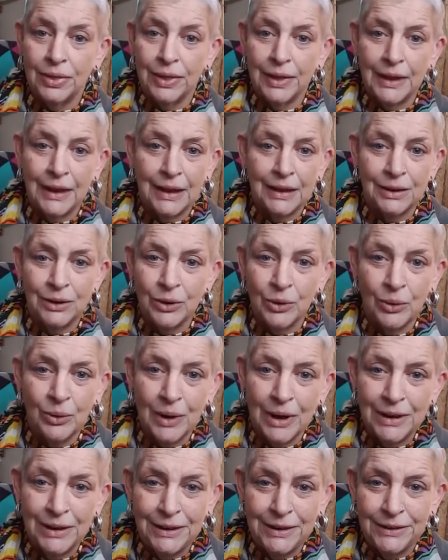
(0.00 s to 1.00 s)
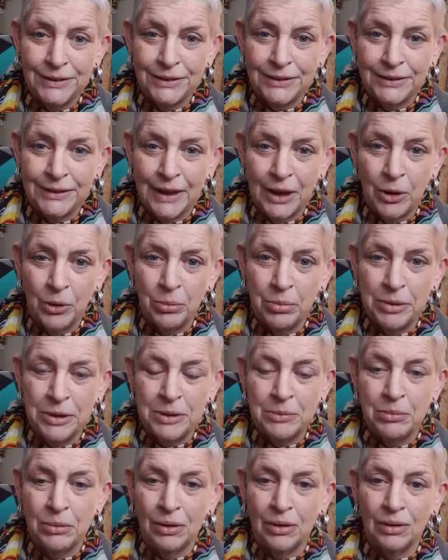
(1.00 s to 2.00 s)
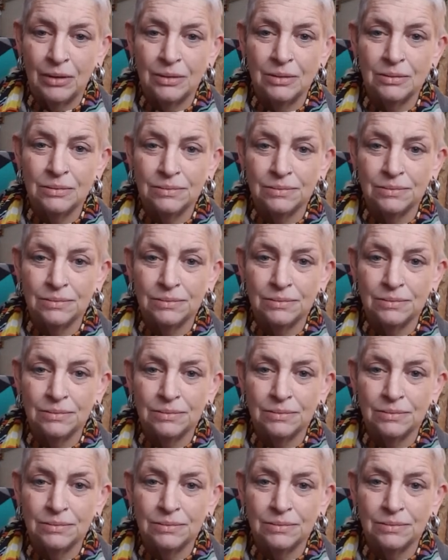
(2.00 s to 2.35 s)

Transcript: that I know I need to tell people.